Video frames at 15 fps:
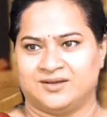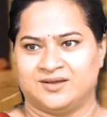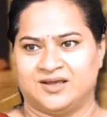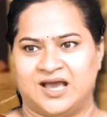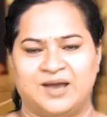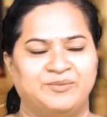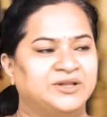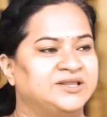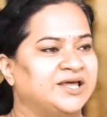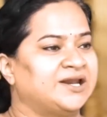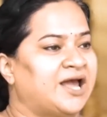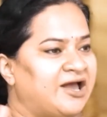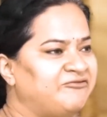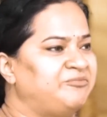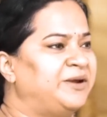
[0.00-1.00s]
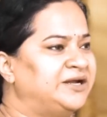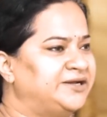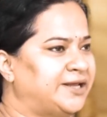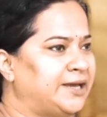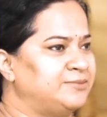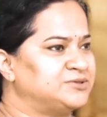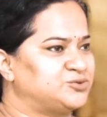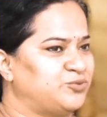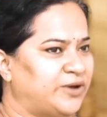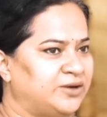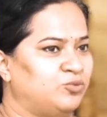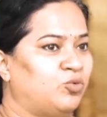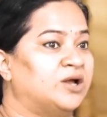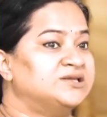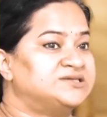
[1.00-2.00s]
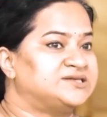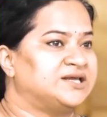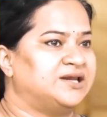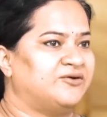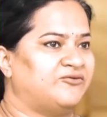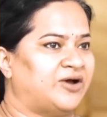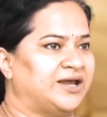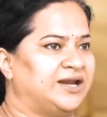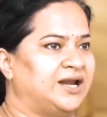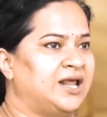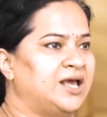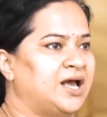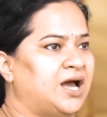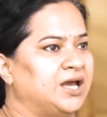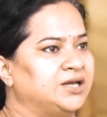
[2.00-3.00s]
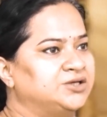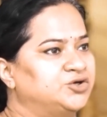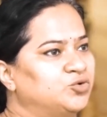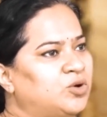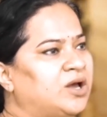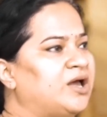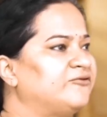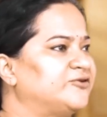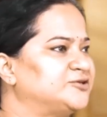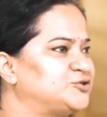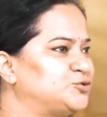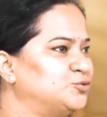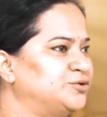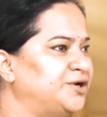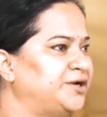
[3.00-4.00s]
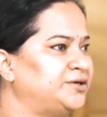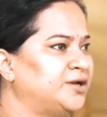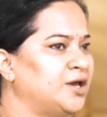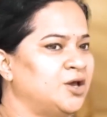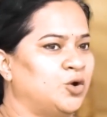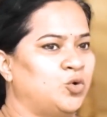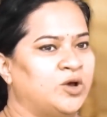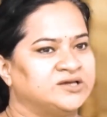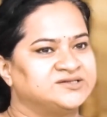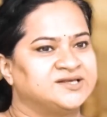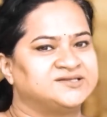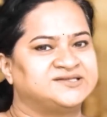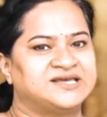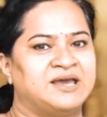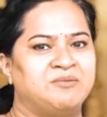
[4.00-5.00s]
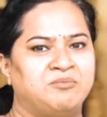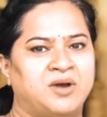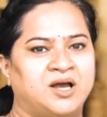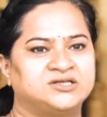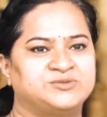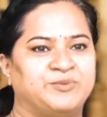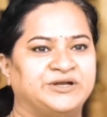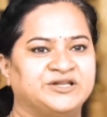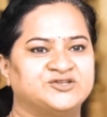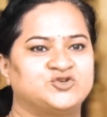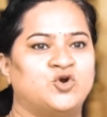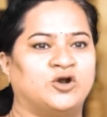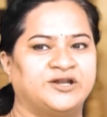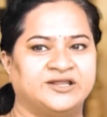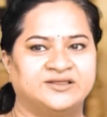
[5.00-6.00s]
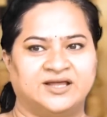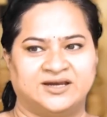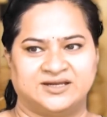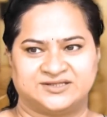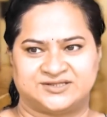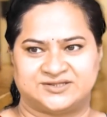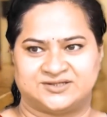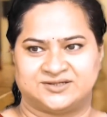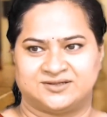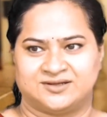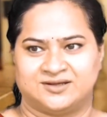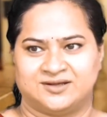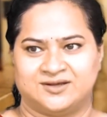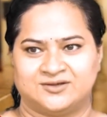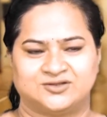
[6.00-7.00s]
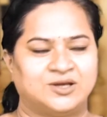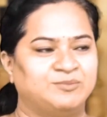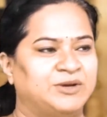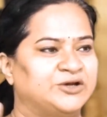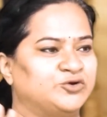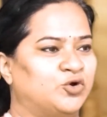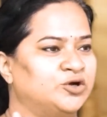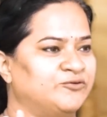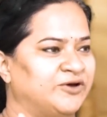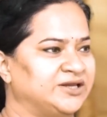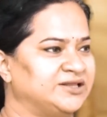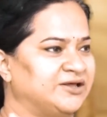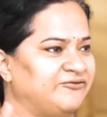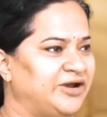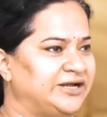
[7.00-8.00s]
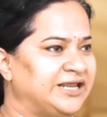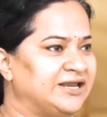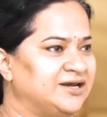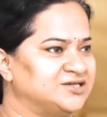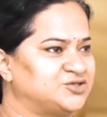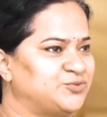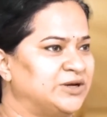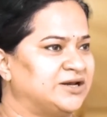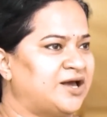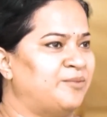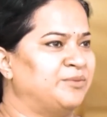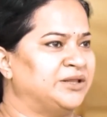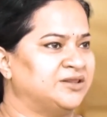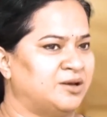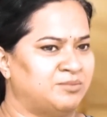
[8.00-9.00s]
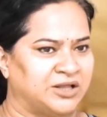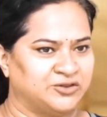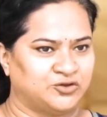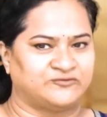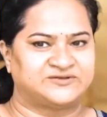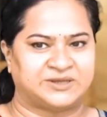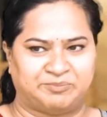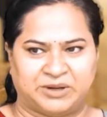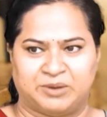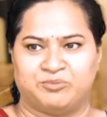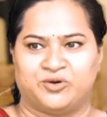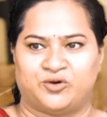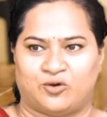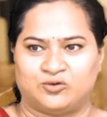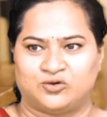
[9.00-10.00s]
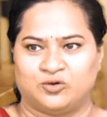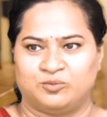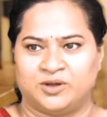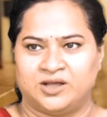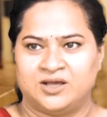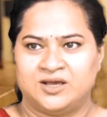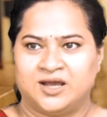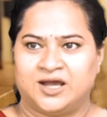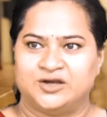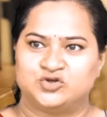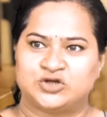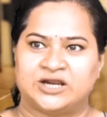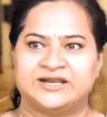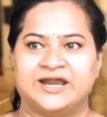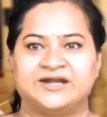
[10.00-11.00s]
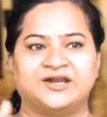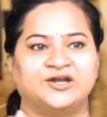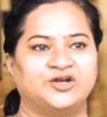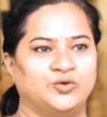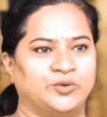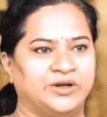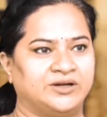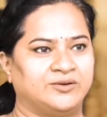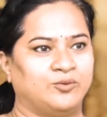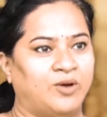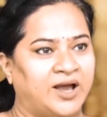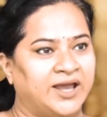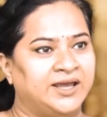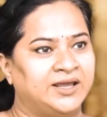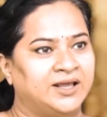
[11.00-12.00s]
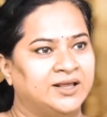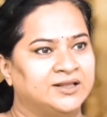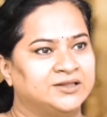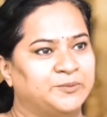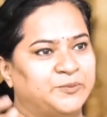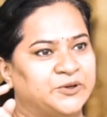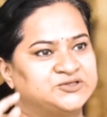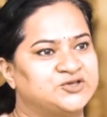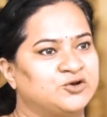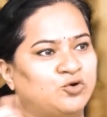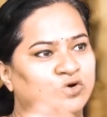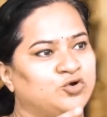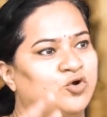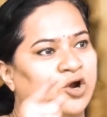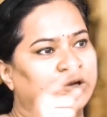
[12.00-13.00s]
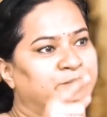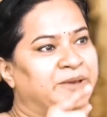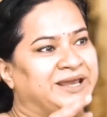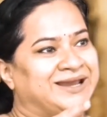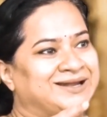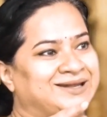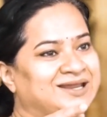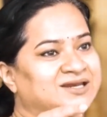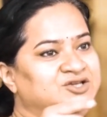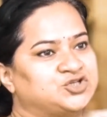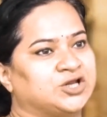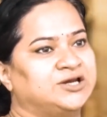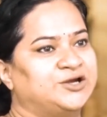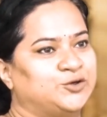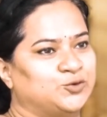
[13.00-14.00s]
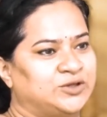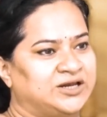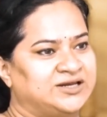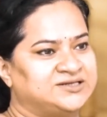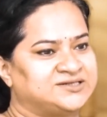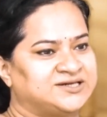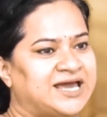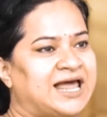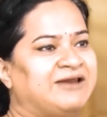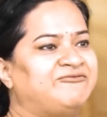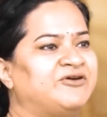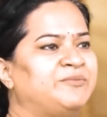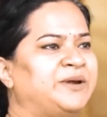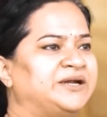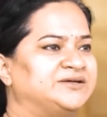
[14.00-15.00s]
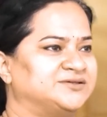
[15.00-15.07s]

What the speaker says: I mean, there have been times when once in a while, I do have a student who has the same marks but is not in the list. So I'm like, don't worry, the waiting list will come in the month of September, October, and you shall get into it. Why? The person could not make it initially to the list, alphabet.